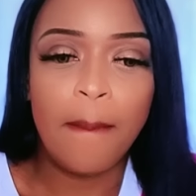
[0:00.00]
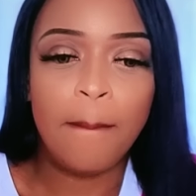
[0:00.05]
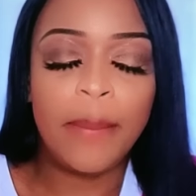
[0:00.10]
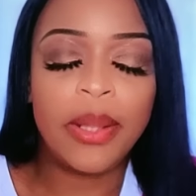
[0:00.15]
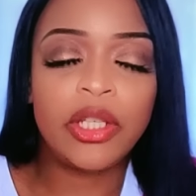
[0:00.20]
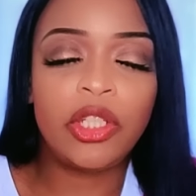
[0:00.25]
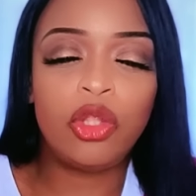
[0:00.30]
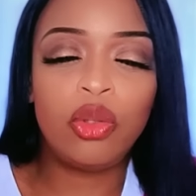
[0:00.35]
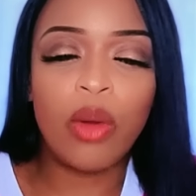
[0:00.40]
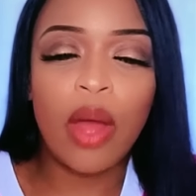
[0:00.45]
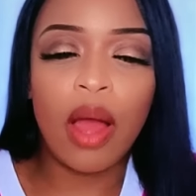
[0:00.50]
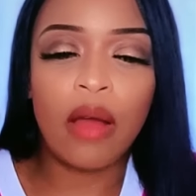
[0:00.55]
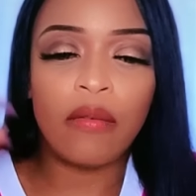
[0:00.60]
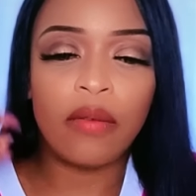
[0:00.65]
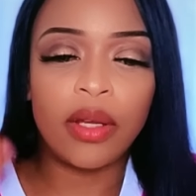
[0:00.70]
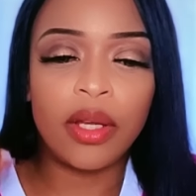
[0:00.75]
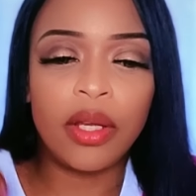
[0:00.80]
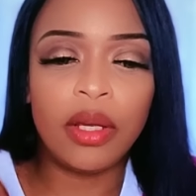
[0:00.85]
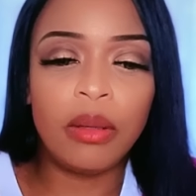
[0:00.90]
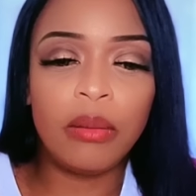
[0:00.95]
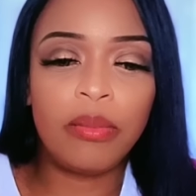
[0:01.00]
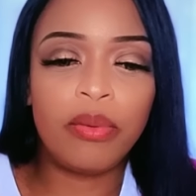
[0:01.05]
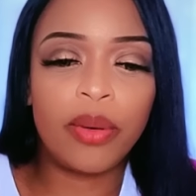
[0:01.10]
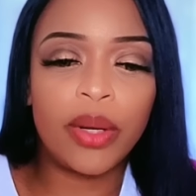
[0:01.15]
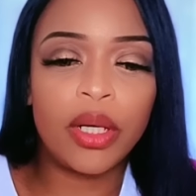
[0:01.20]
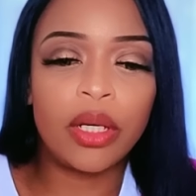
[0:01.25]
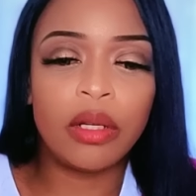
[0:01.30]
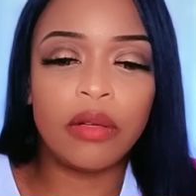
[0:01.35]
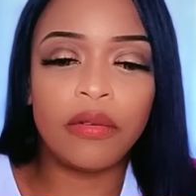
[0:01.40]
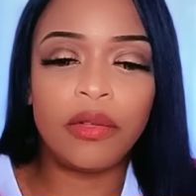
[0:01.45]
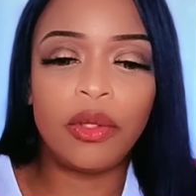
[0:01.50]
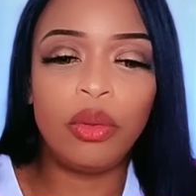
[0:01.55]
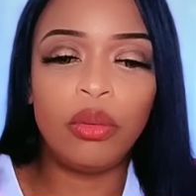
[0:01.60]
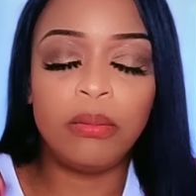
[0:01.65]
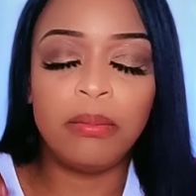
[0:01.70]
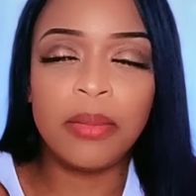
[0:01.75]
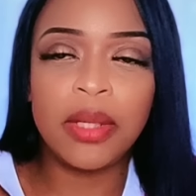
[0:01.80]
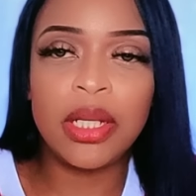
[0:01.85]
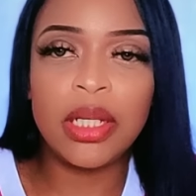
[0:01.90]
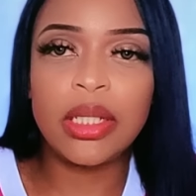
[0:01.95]
But you have an imprint of
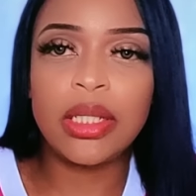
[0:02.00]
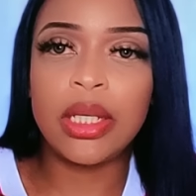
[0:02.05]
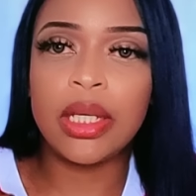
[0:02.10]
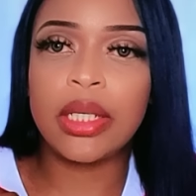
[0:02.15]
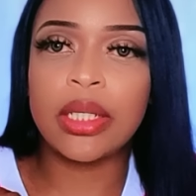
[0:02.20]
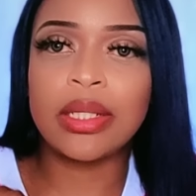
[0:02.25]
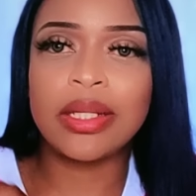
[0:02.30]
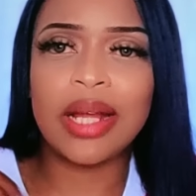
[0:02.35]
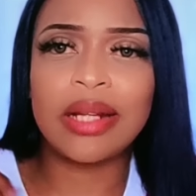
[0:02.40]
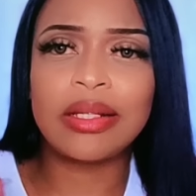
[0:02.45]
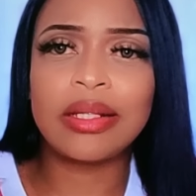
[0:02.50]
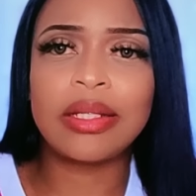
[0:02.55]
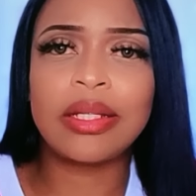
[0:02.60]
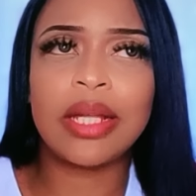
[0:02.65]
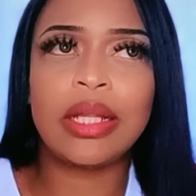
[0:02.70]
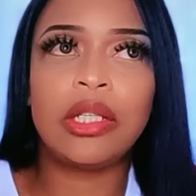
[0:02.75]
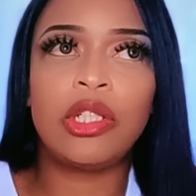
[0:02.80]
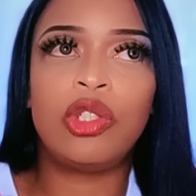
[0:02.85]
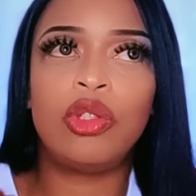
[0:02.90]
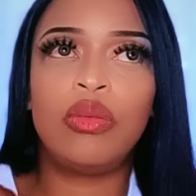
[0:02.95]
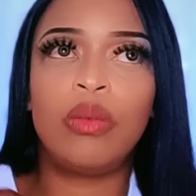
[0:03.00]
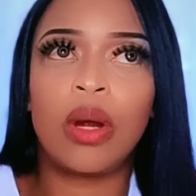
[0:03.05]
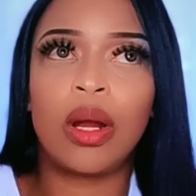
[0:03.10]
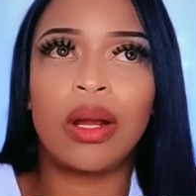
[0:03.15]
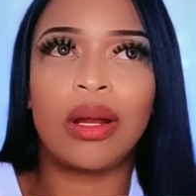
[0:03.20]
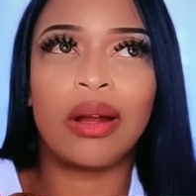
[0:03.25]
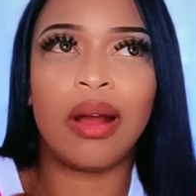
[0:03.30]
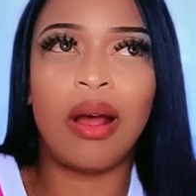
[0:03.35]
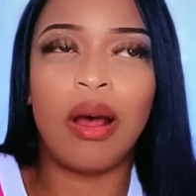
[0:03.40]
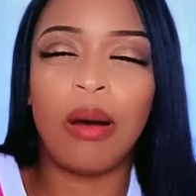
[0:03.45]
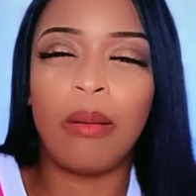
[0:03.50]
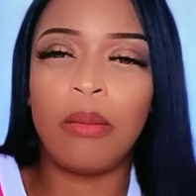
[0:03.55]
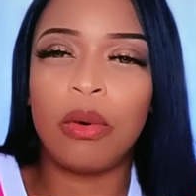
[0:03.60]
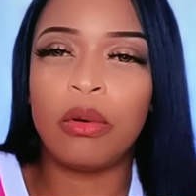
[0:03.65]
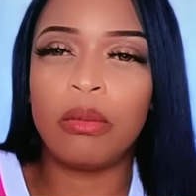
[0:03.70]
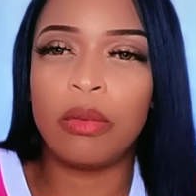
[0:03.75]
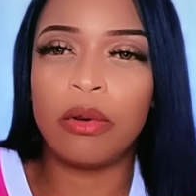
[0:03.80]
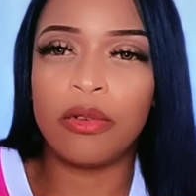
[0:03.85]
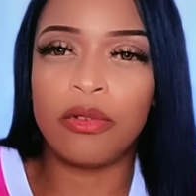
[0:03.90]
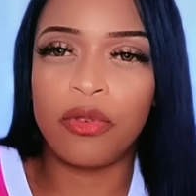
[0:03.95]
humility, and it's not to say that you weren't humble
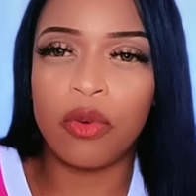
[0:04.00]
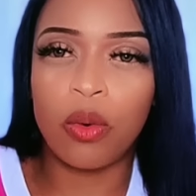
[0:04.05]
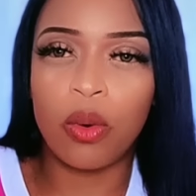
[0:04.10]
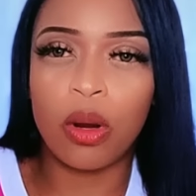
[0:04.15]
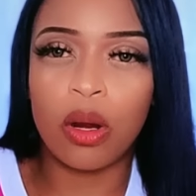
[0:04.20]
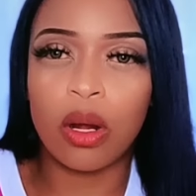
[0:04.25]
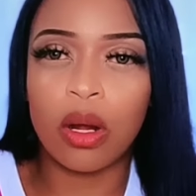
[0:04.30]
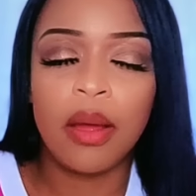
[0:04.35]
before,